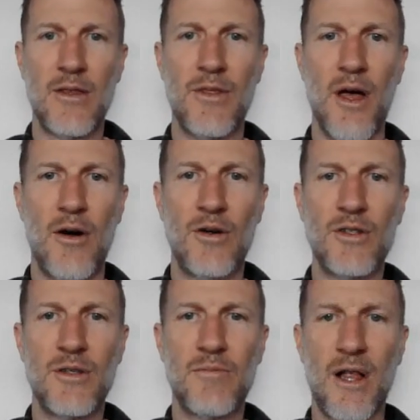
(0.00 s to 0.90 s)

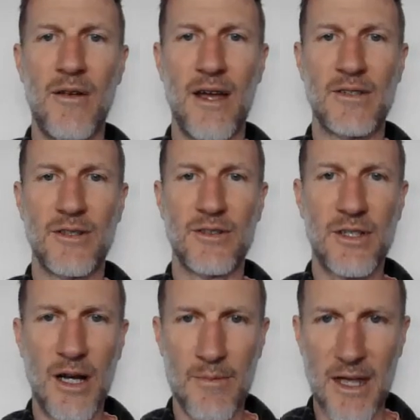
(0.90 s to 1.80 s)
those blood vessels
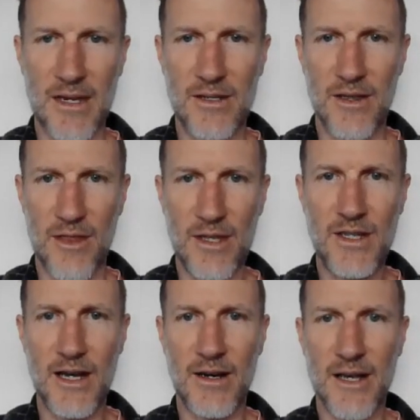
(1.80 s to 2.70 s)
come into
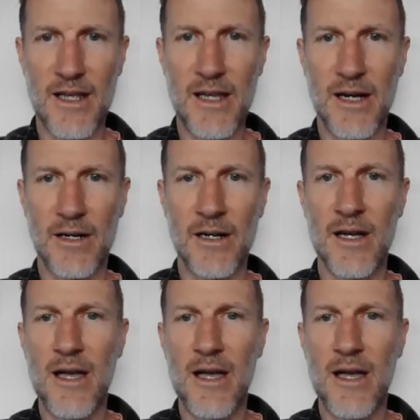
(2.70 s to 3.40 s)
this area here.